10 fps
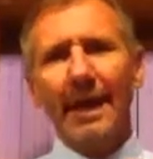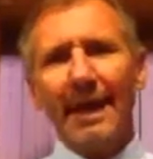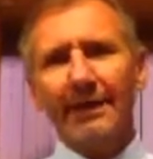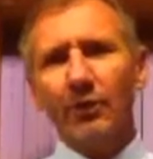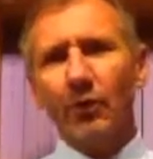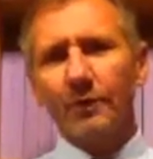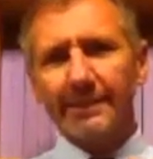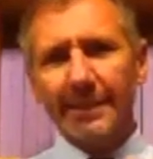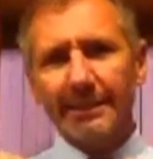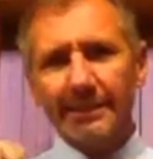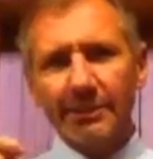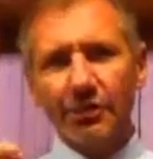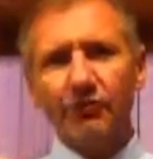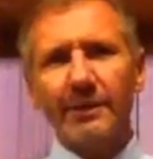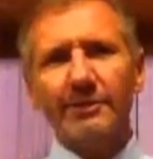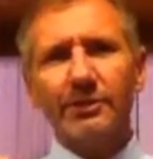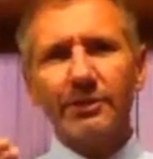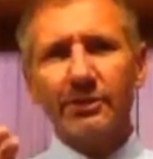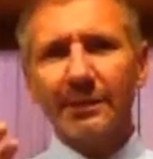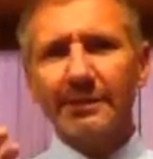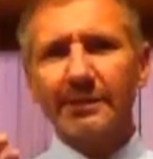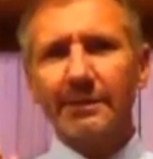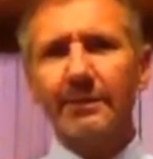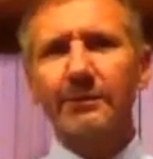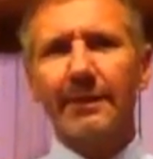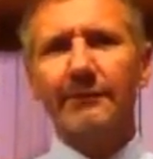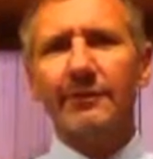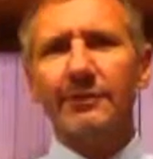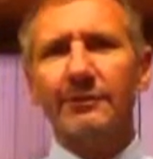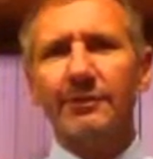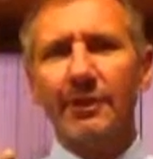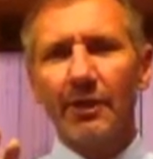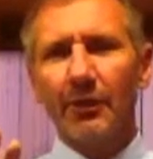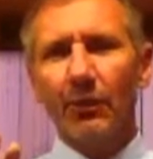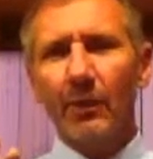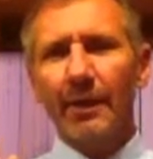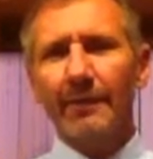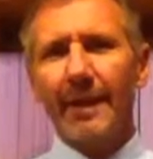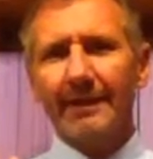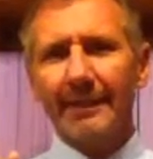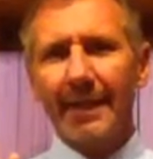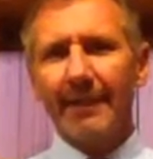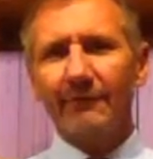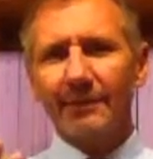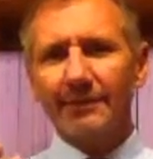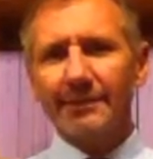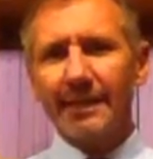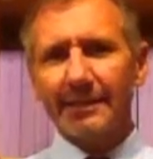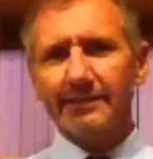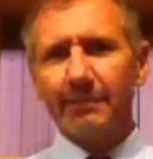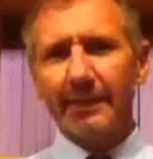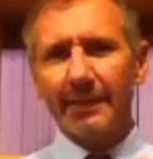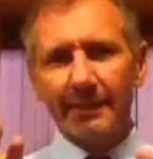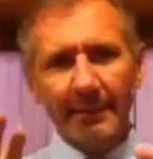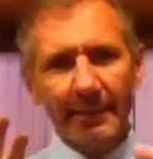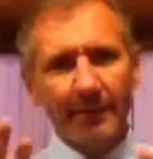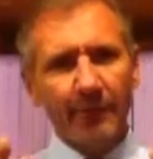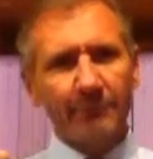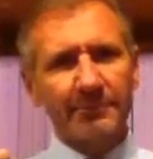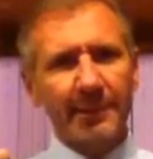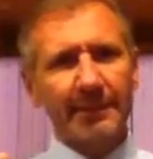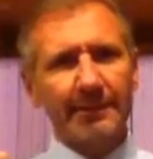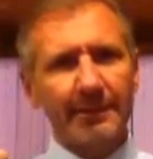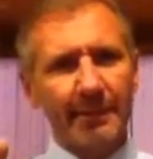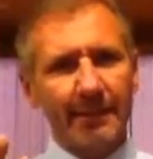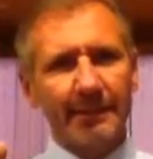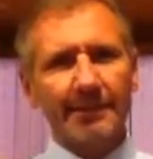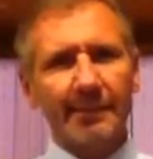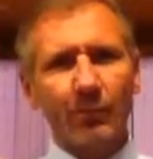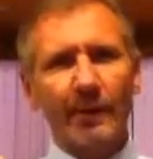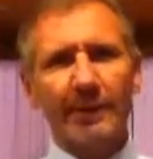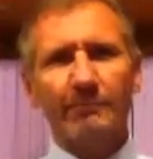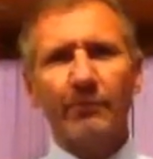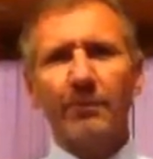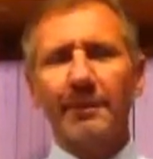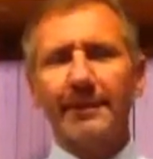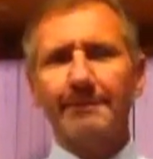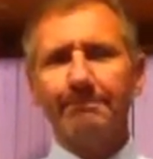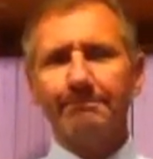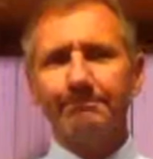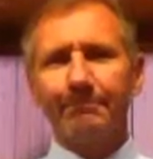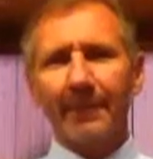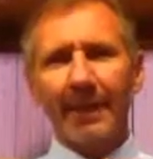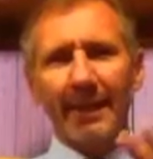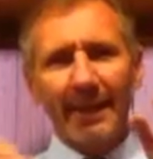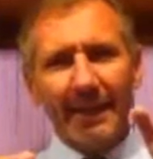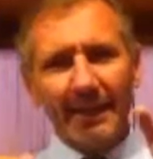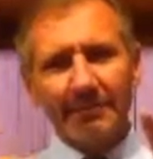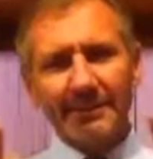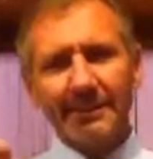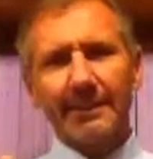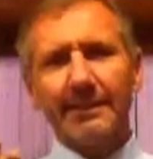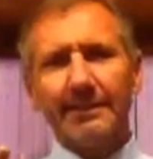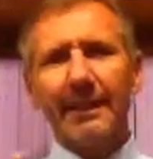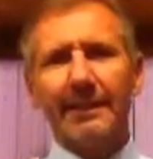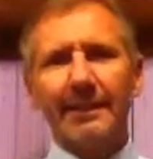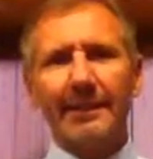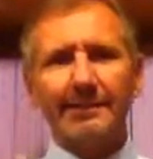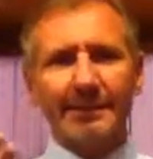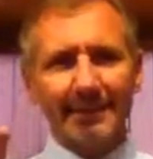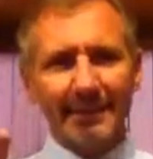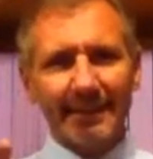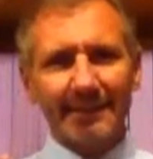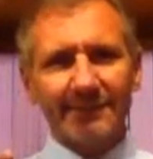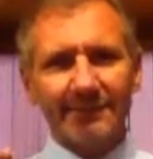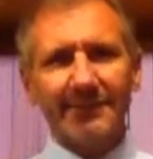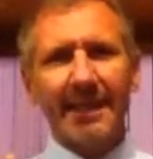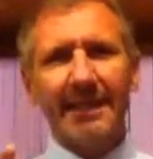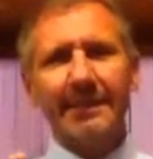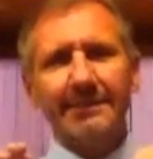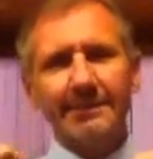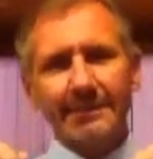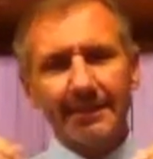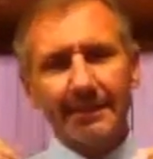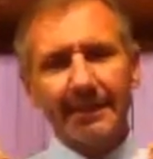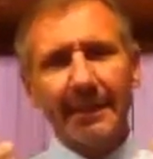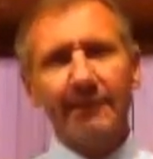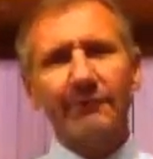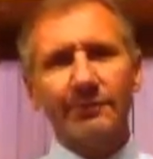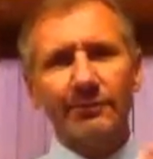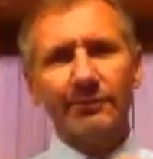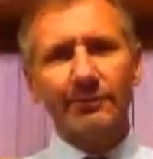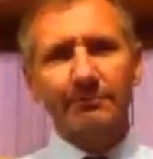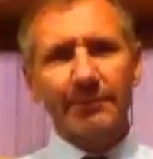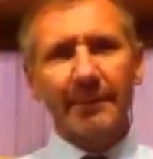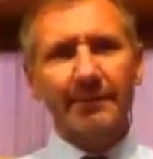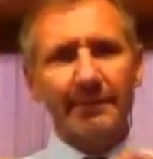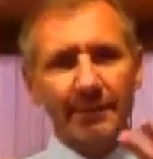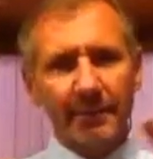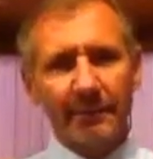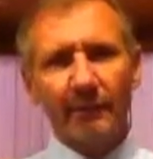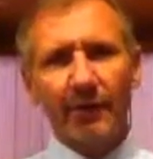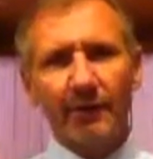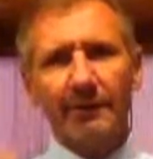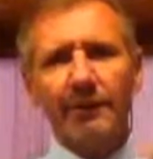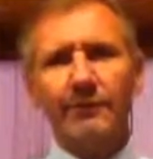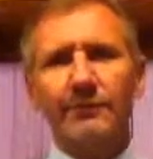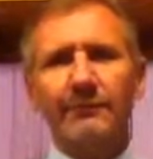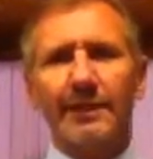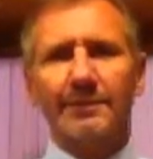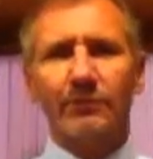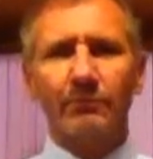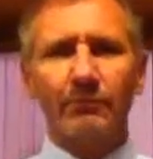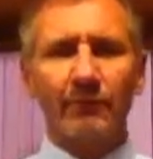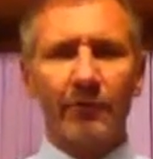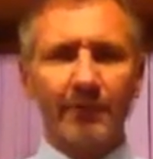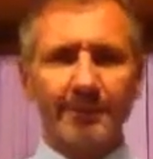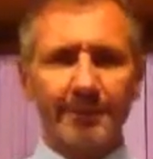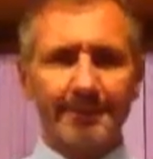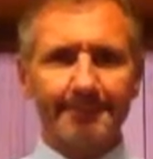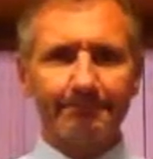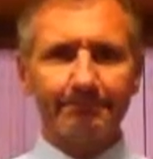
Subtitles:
a court has a discretion to exclude evidence where that evidence has been obtained in some way improperly. In particular, the allegation in the case of Sang is that the evidence was obtained via the use of an agent provocateur.